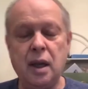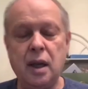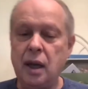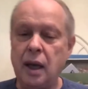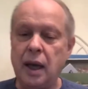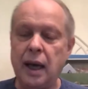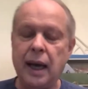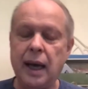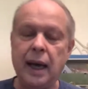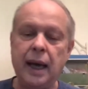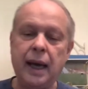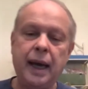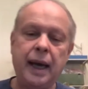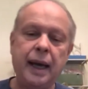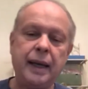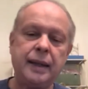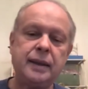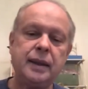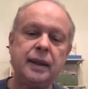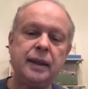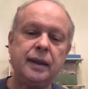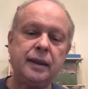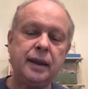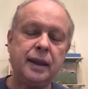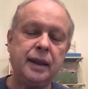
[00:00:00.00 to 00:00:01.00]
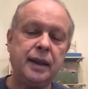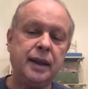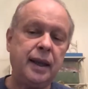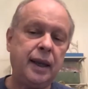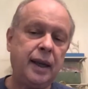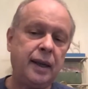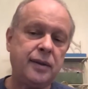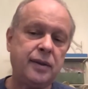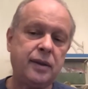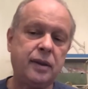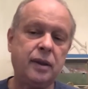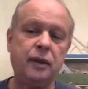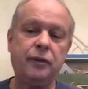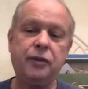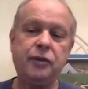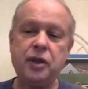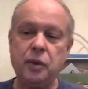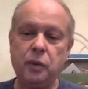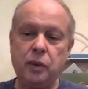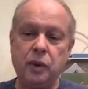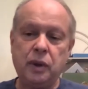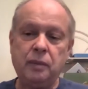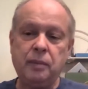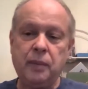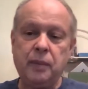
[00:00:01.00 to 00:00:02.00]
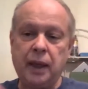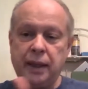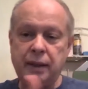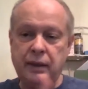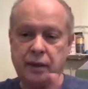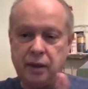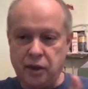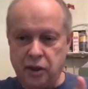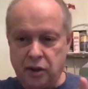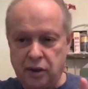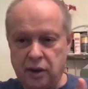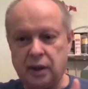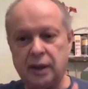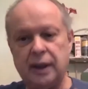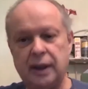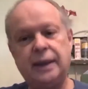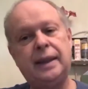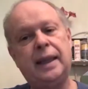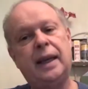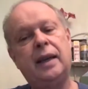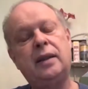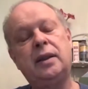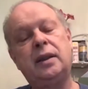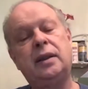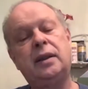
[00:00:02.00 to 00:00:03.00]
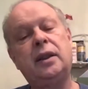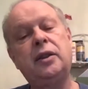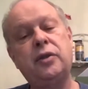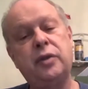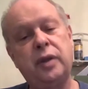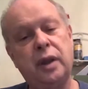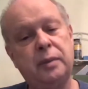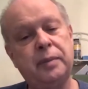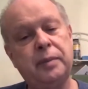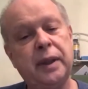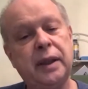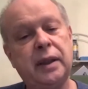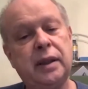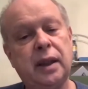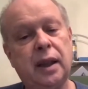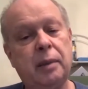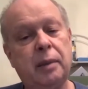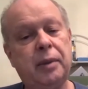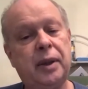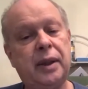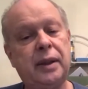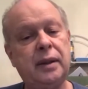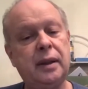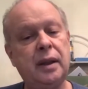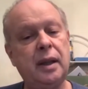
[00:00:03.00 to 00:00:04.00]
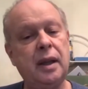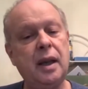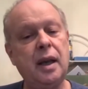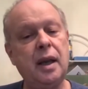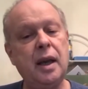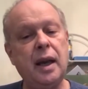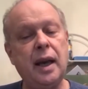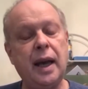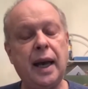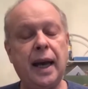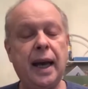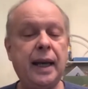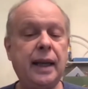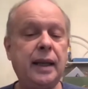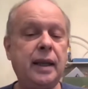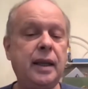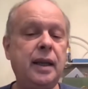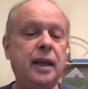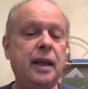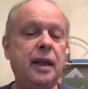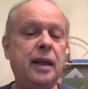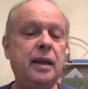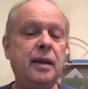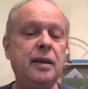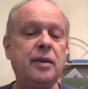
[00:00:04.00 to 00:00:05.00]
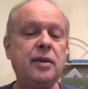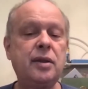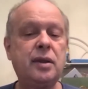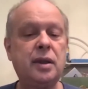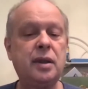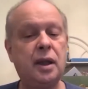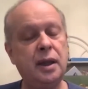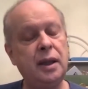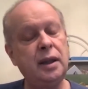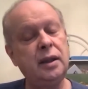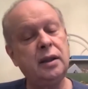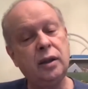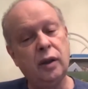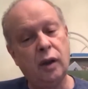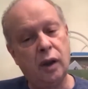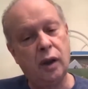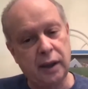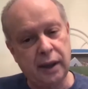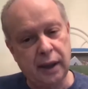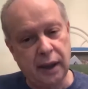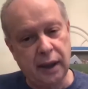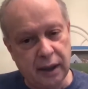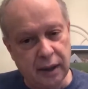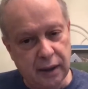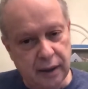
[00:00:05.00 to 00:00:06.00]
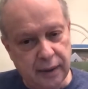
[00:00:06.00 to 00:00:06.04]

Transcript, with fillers: and then he asked her if she wouldn't mind to just lay down on the treatment table. And he started talking.